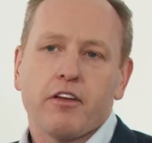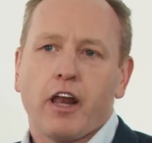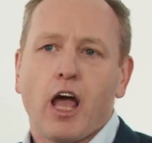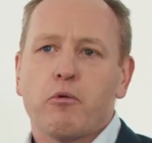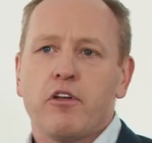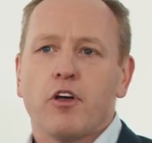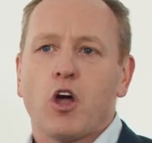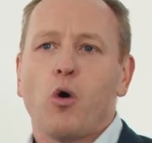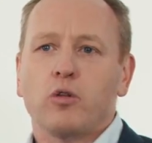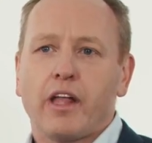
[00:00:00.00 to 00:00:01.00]
I think now we're in the
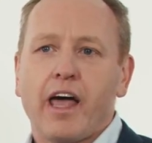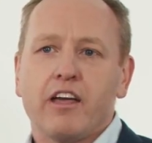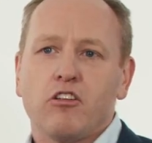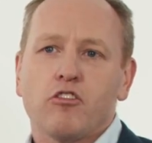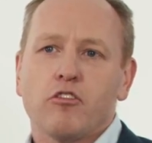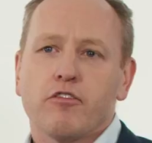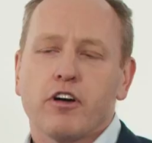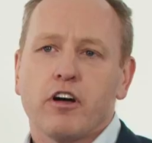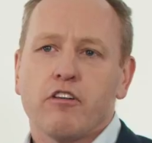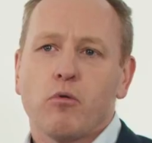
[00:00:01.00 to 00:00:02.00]
golden age of,
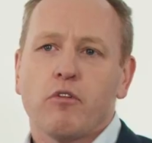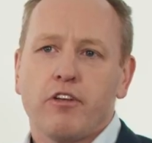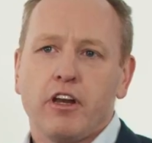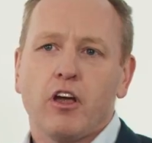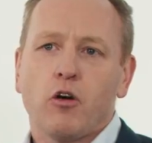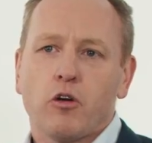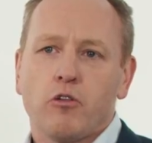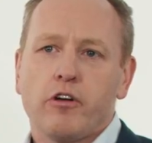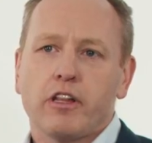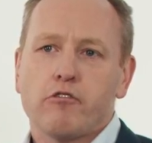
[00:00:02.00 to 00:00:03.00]
uh, of what video can
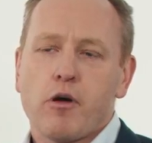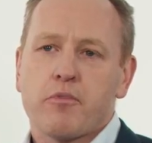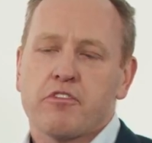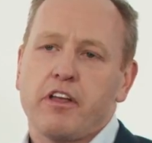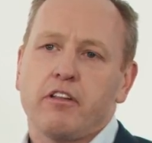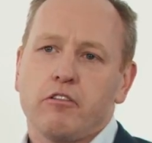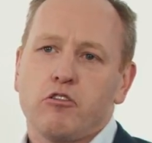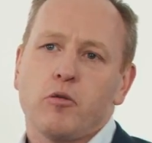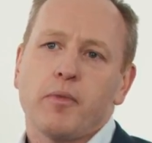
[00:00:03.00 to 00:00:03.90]
really represent to a